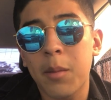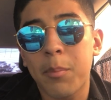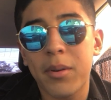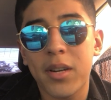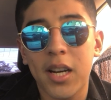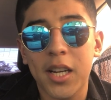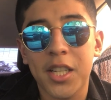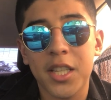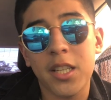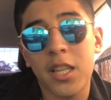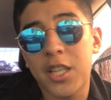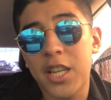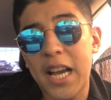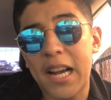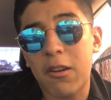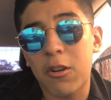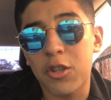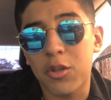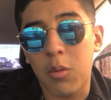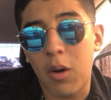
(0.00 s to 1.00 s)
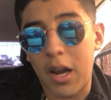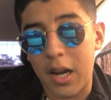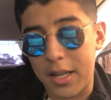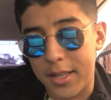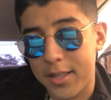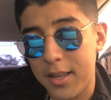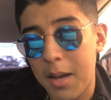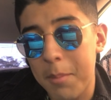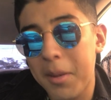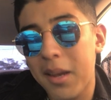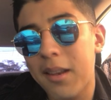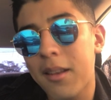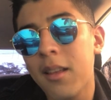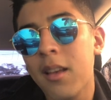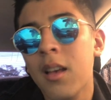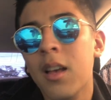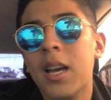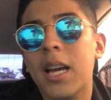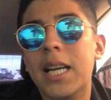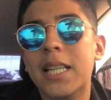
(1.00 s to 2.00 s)
production the Jaguars wanted. So,
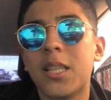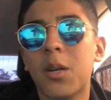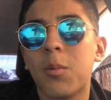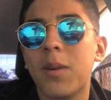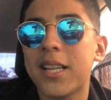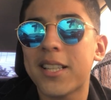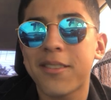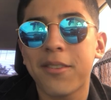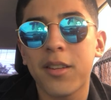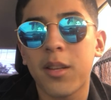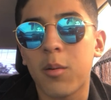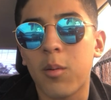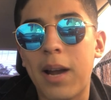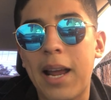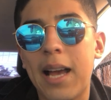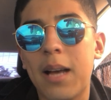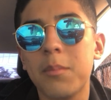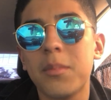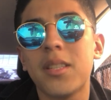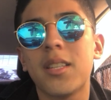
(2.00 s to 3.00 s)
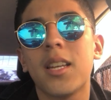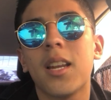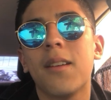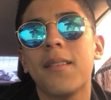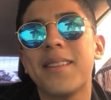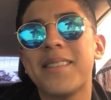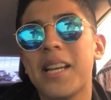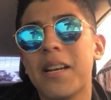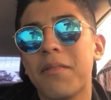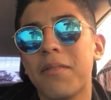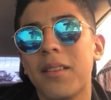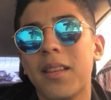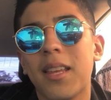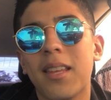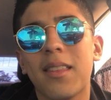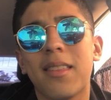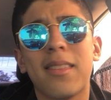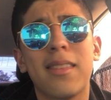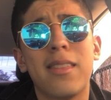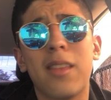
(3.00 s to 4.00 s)
it's a risk for the Rams. They
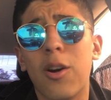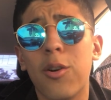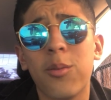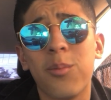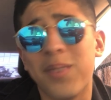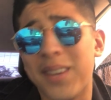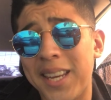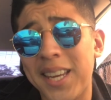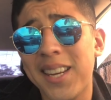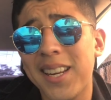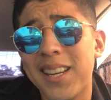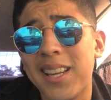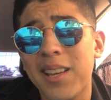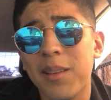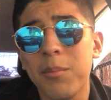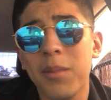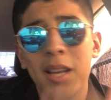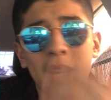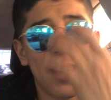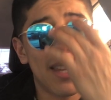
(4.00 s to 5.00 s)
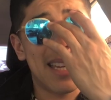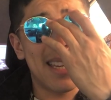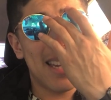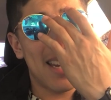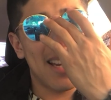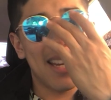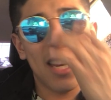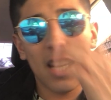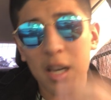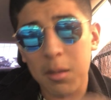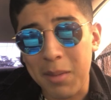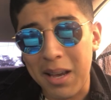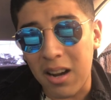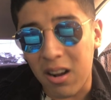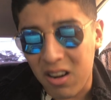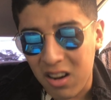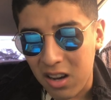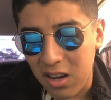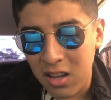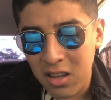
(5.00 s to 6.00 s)
definitely needed him. They didn't need him at
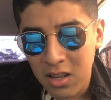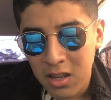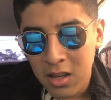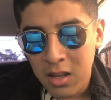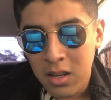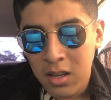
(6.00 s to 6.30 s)
all.